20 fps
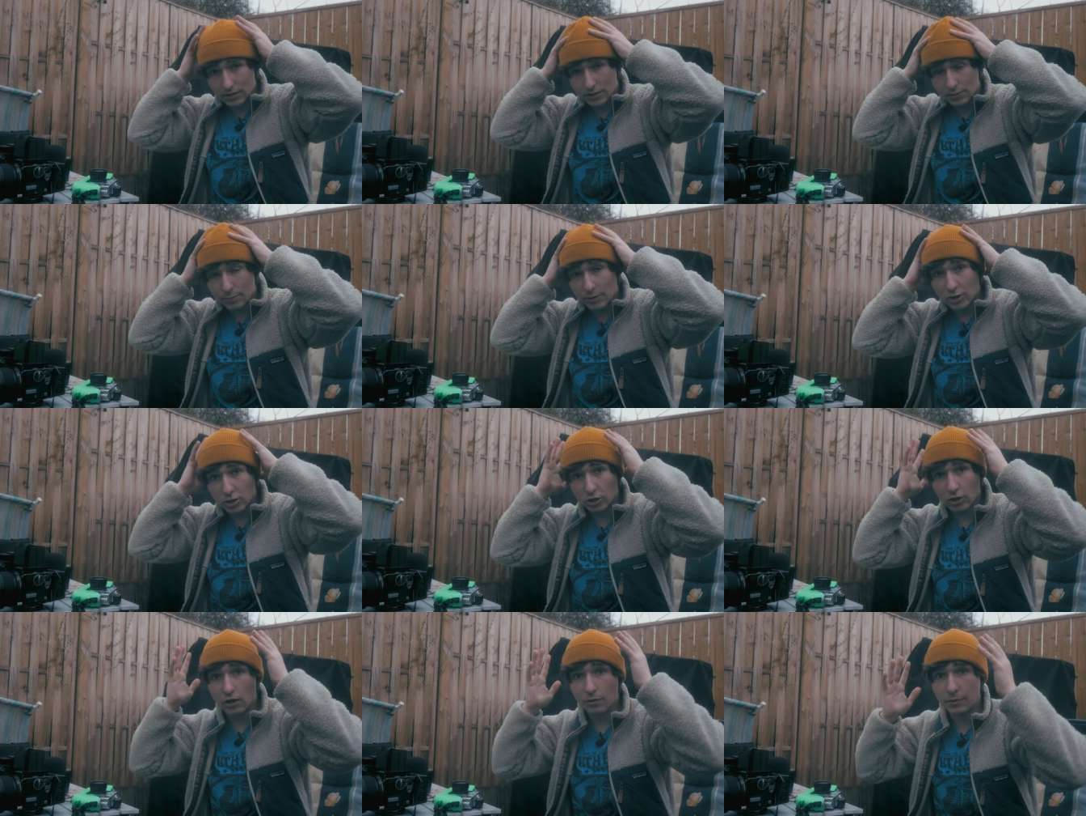
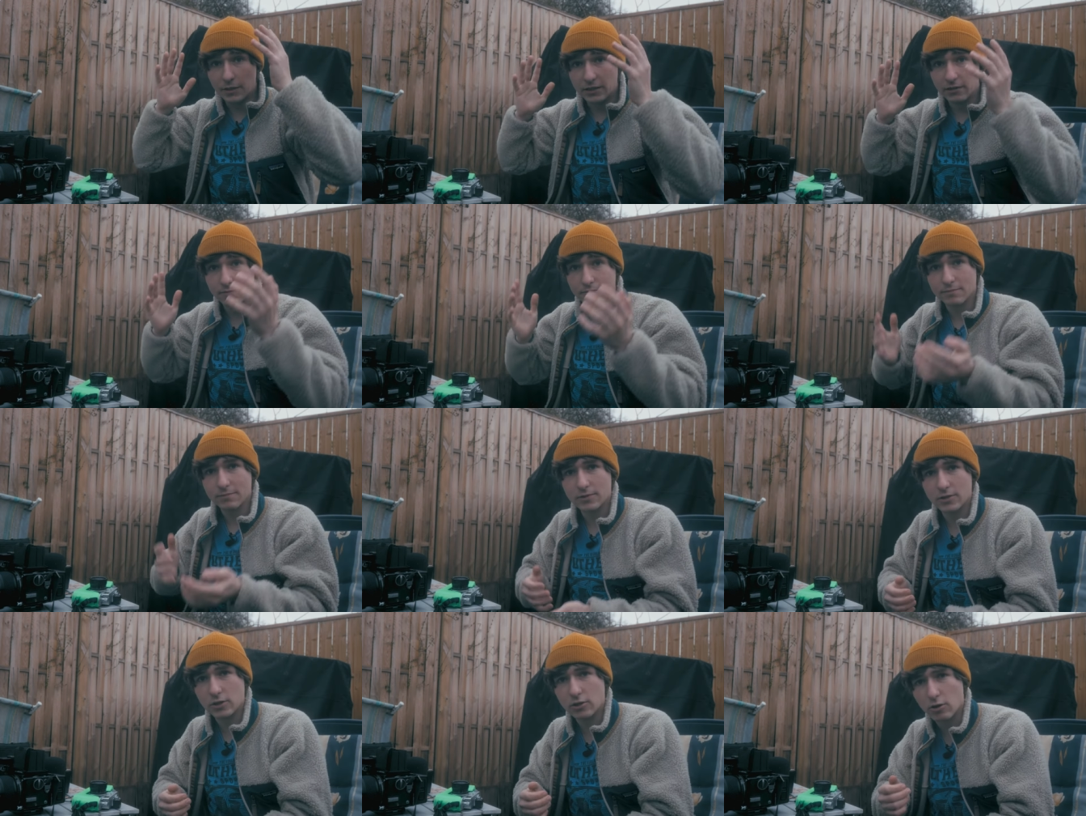special hobby.
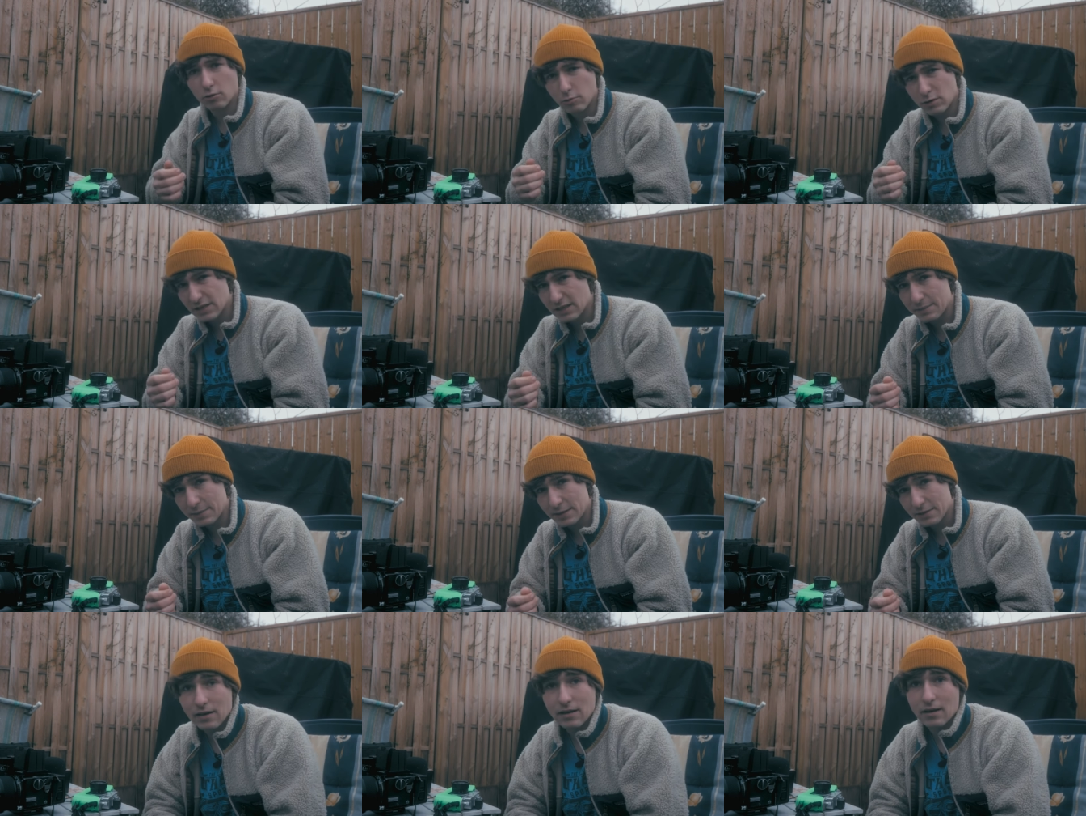You know what I
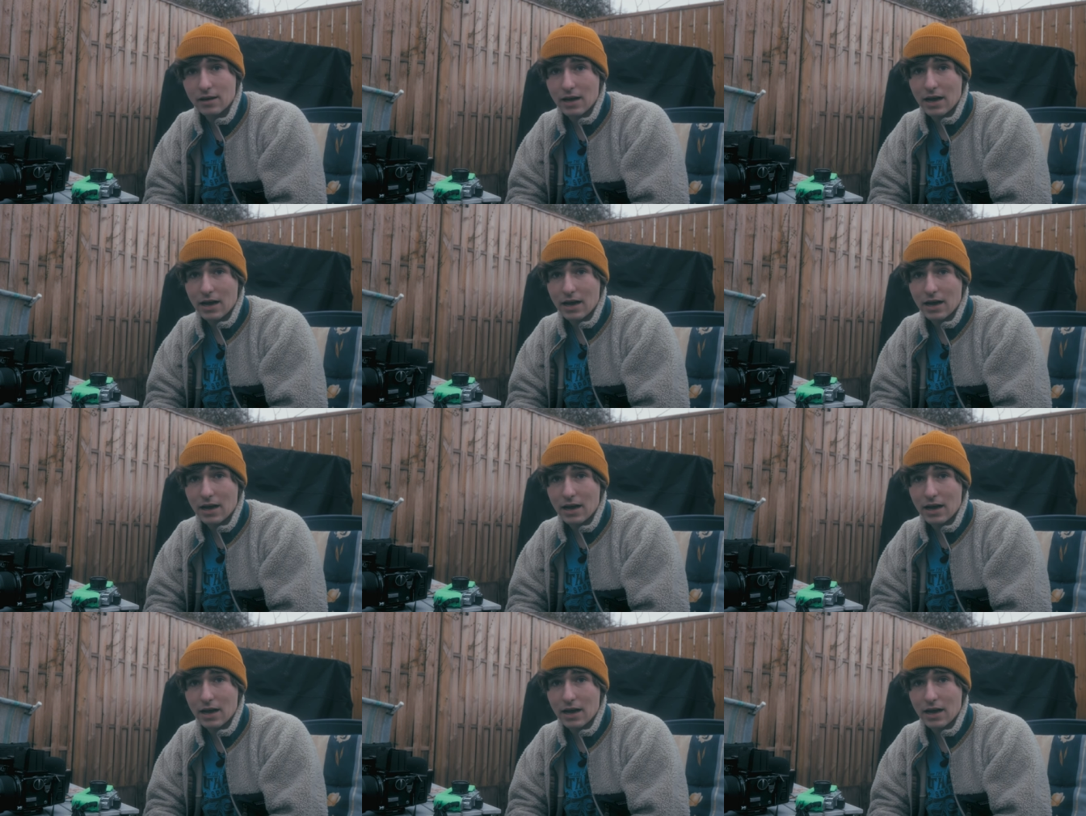mean?